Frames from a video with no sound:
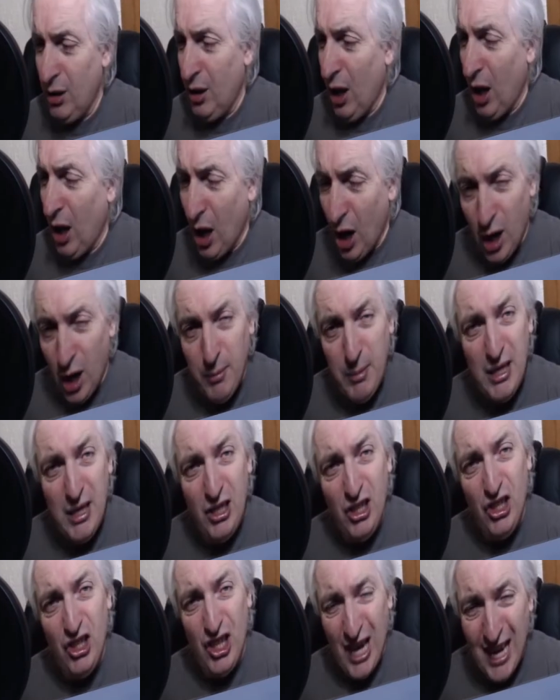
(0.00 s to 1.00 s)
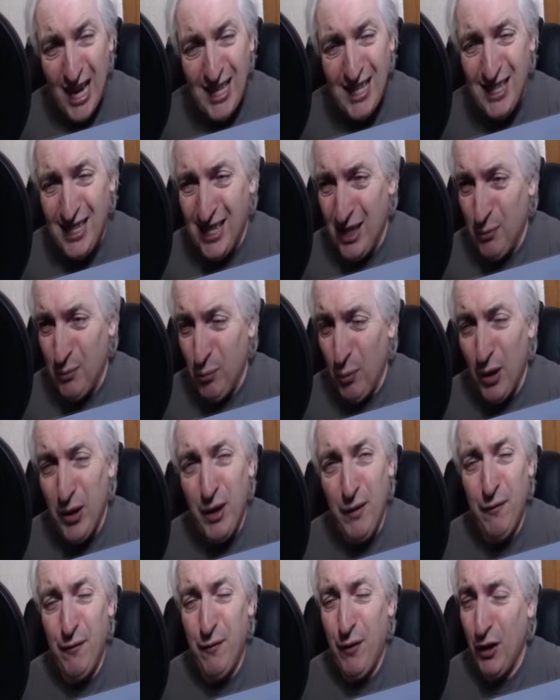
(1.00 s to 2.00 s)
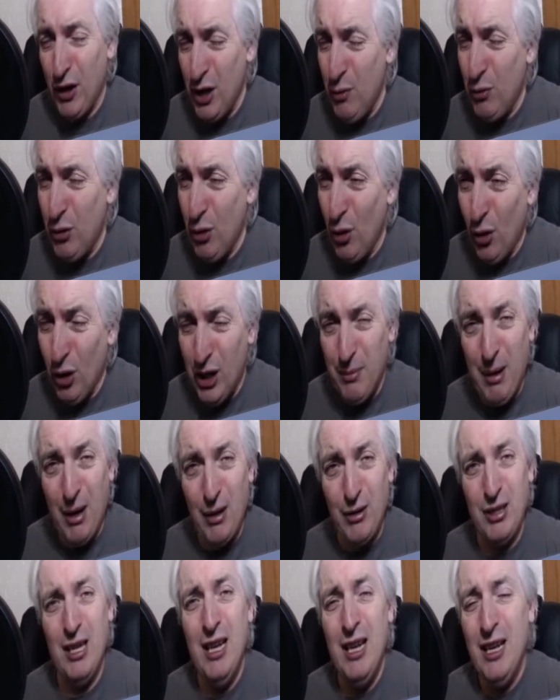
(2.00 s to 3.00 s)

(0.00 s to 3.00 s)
Harm his chances? What the fuck are you talking about?